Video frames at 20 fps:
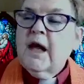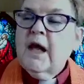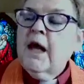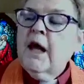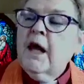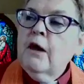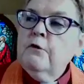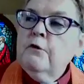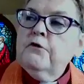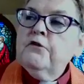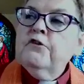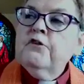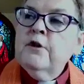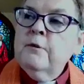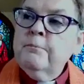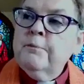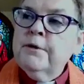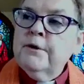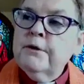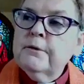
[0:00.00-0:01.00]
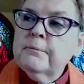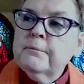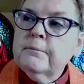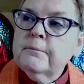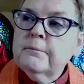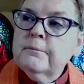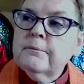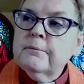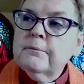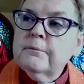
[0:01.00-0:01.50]
How simple,
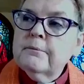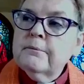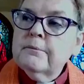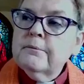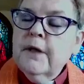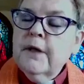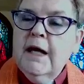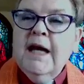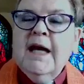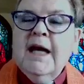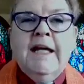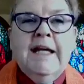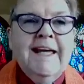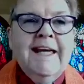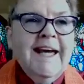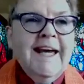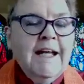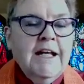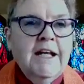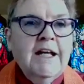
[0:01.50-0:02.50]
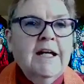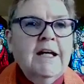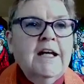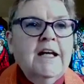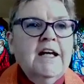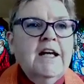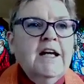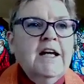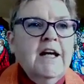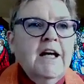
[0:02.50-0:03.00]
and yet
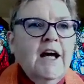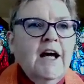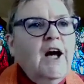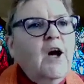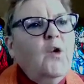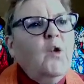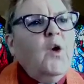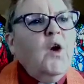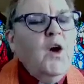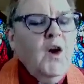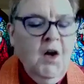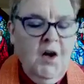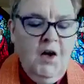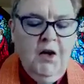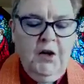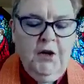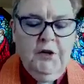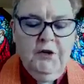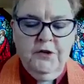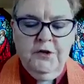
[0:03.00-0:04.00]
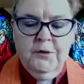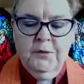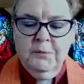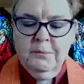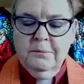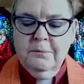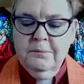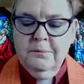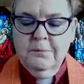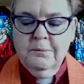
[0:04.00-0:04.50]
how hard,
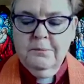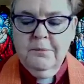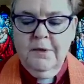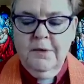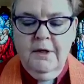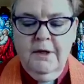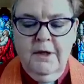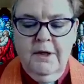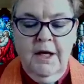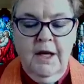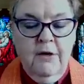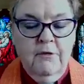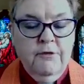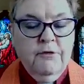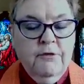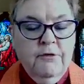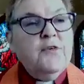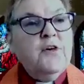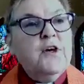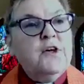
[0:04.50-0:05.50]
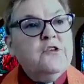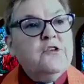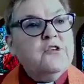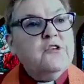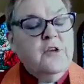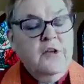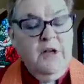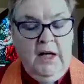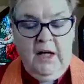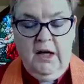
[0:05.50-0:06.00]
even for us
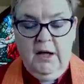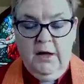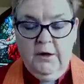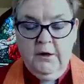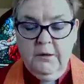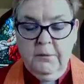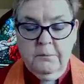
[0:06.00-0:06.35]
today.